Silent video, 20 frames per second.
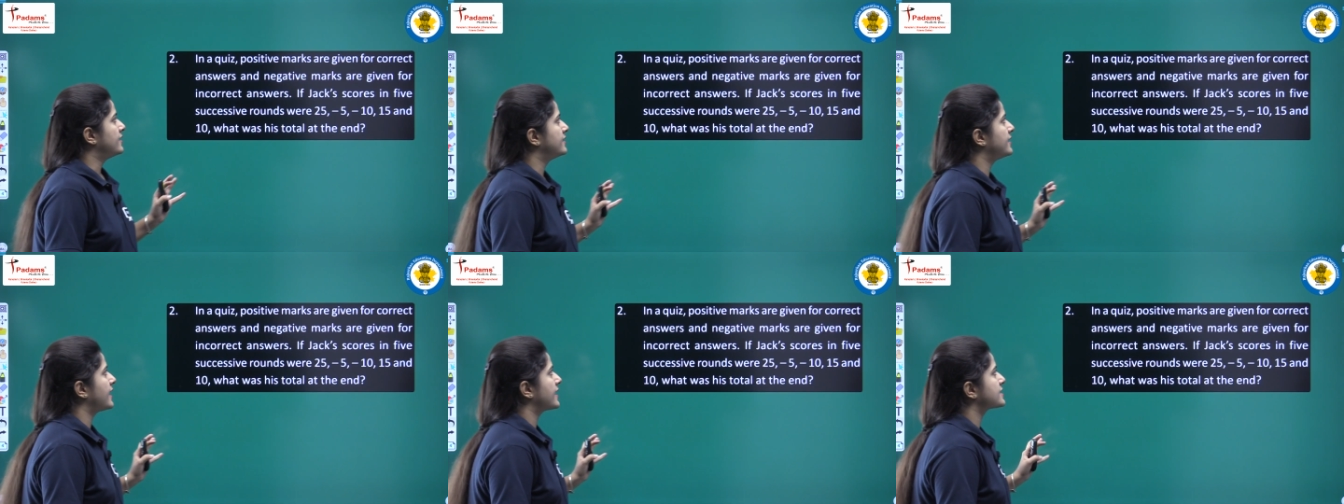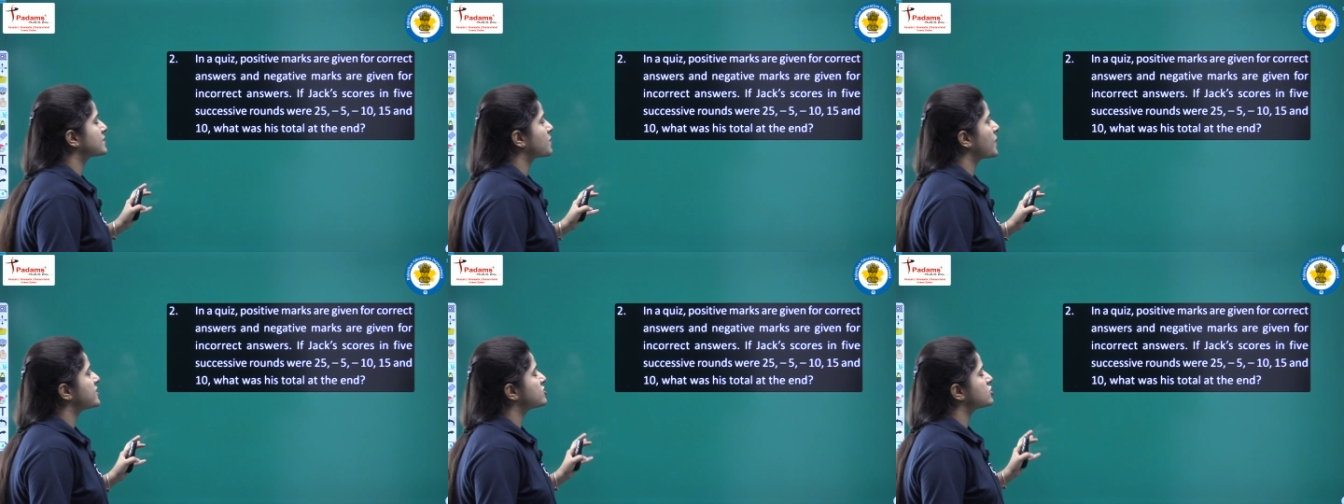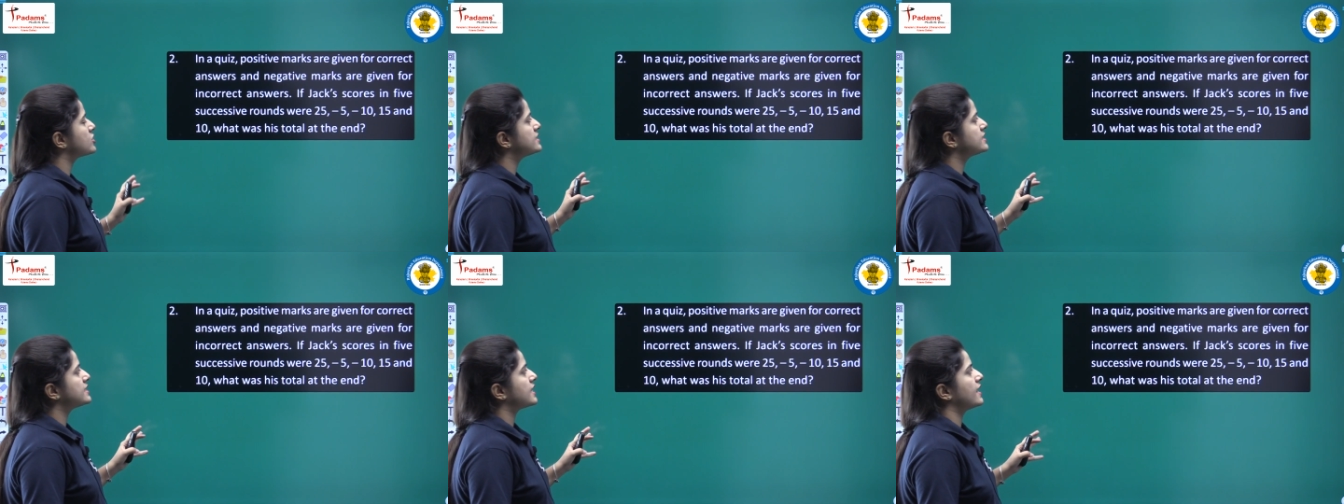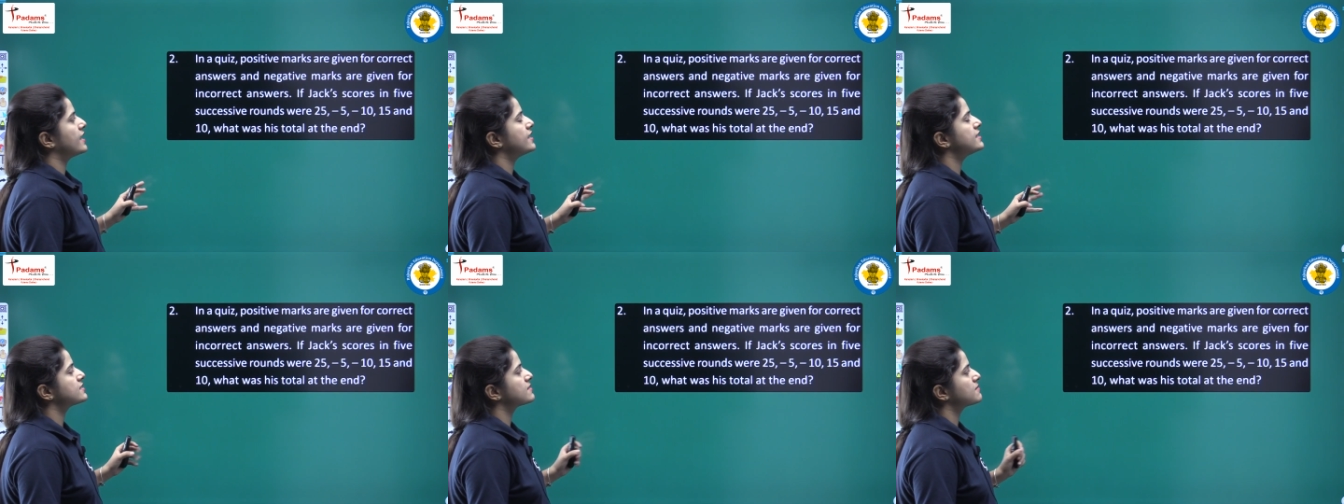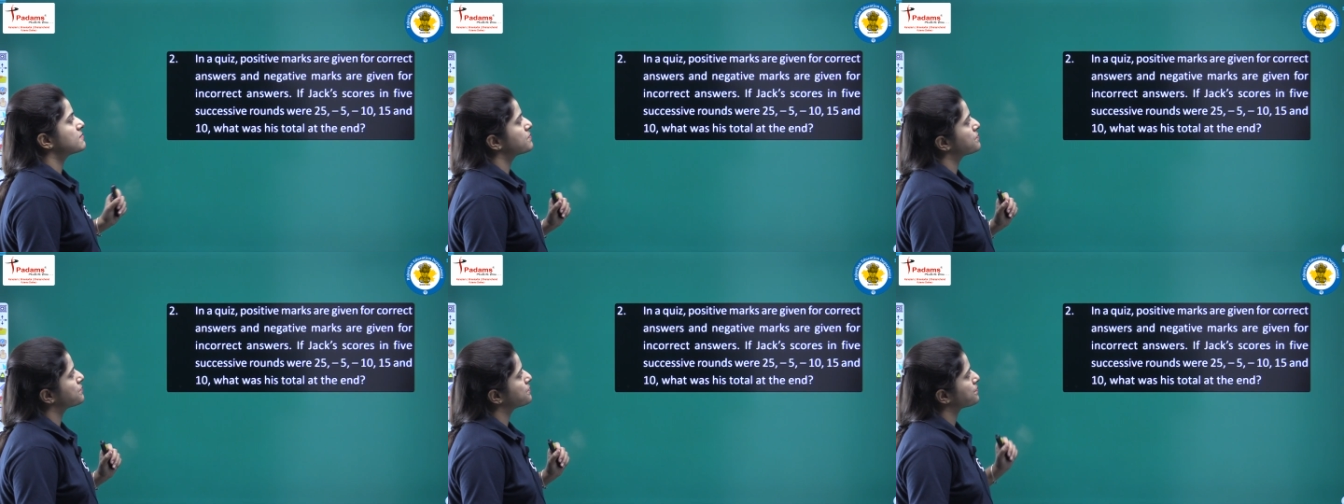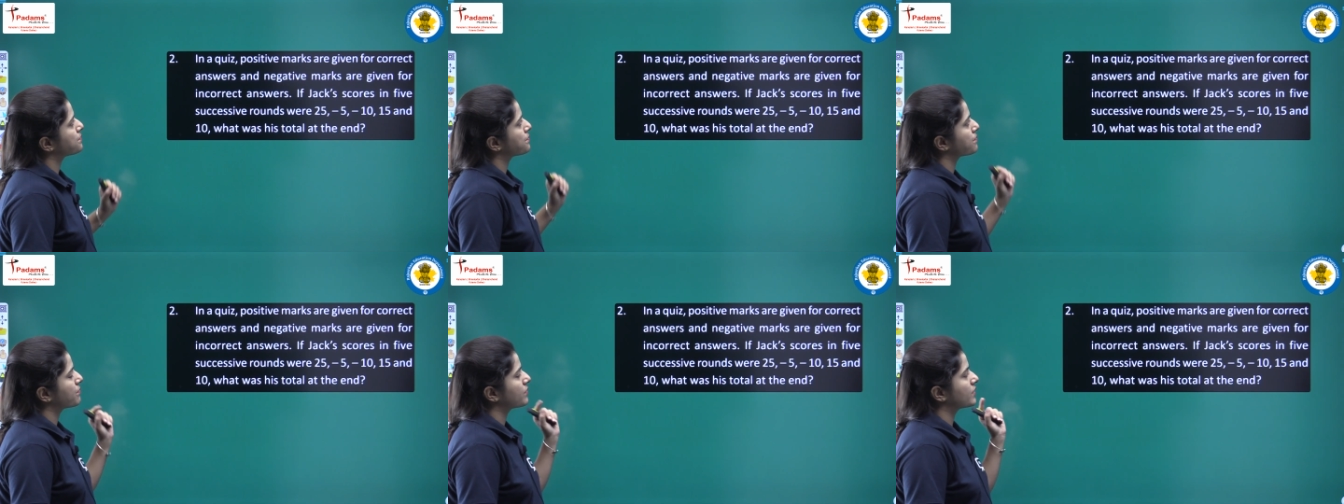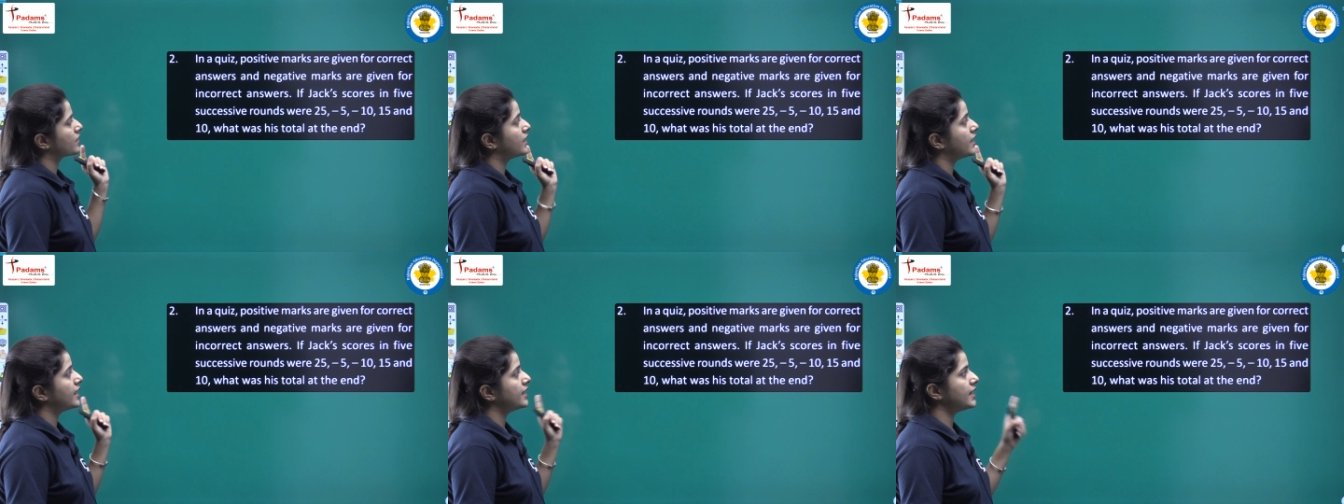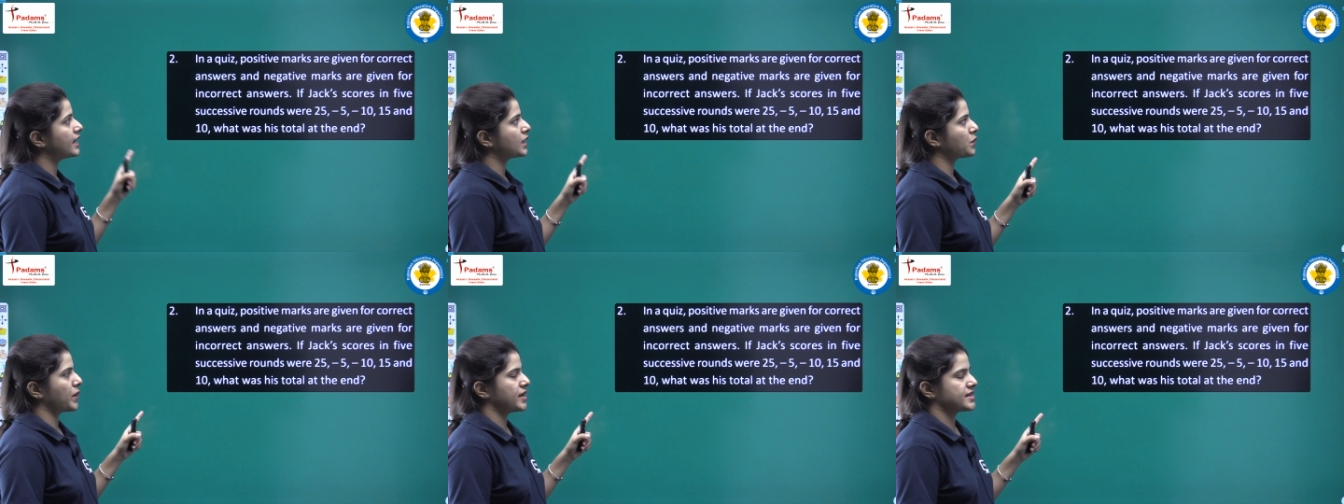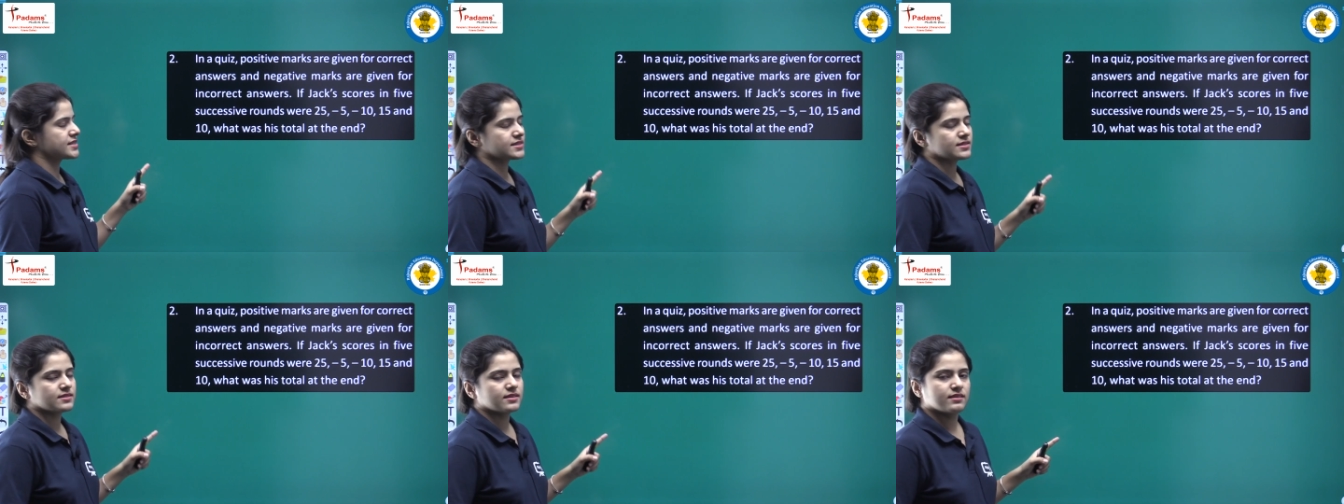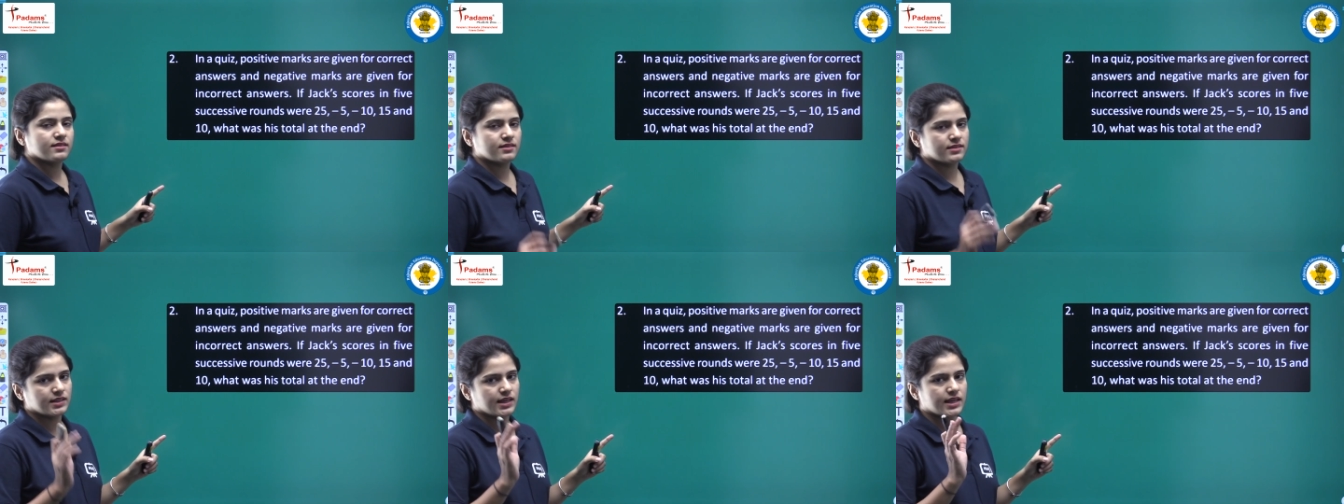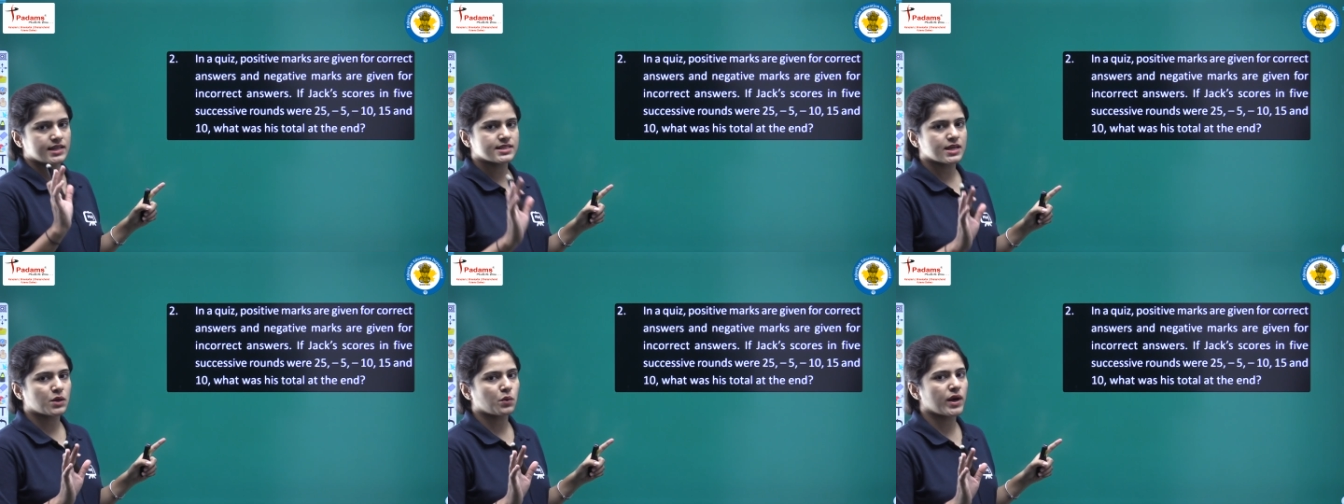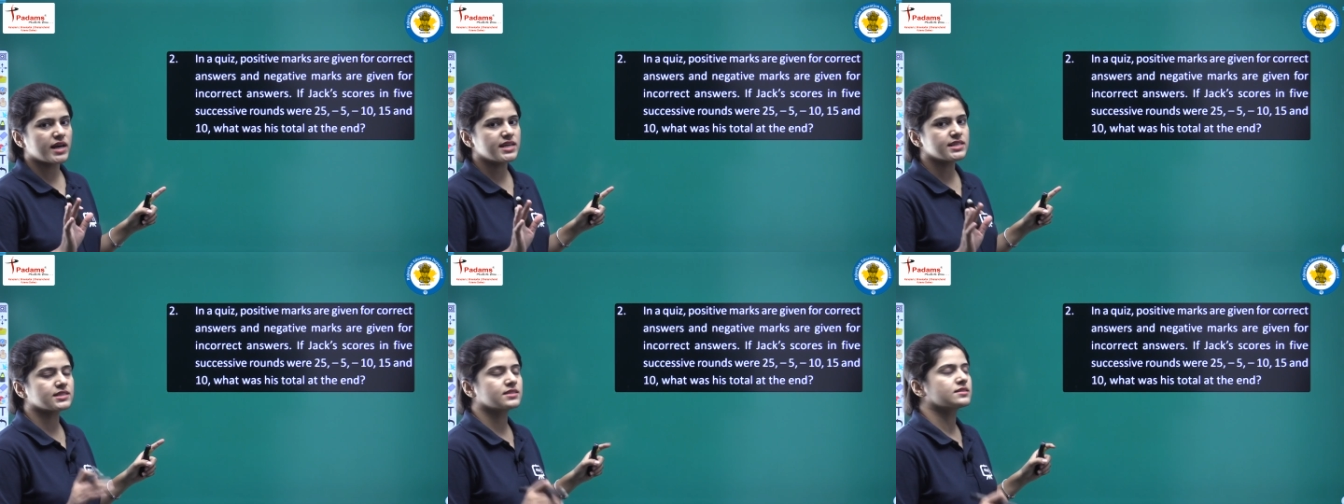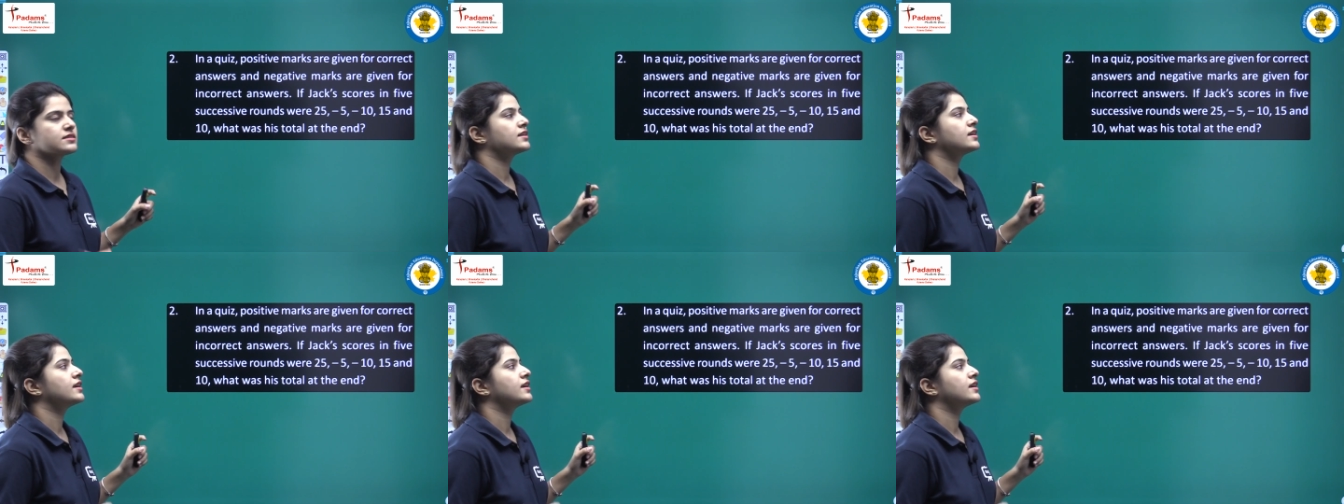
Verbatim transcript: Next question says, in a quiz, there is a quiz,